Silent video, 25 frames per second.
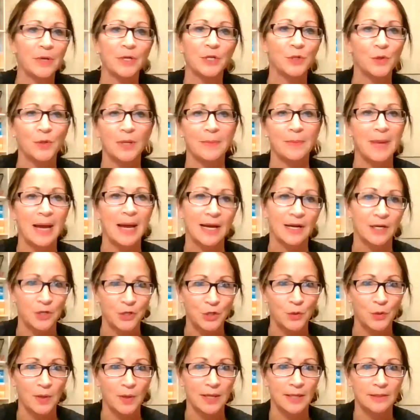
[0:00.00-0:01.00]
to do it. I'm not gonna
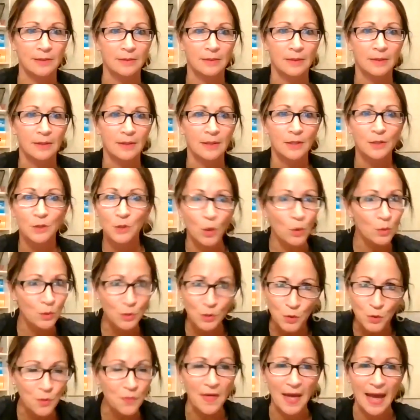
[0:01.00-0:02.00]
do it. Don't
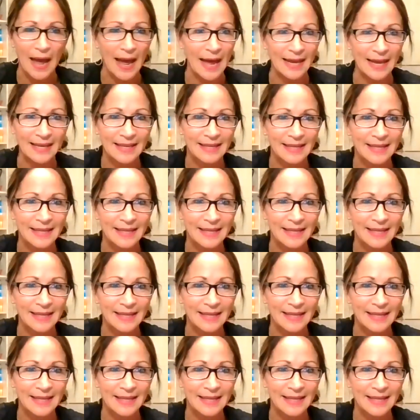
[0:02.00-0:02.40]
do that.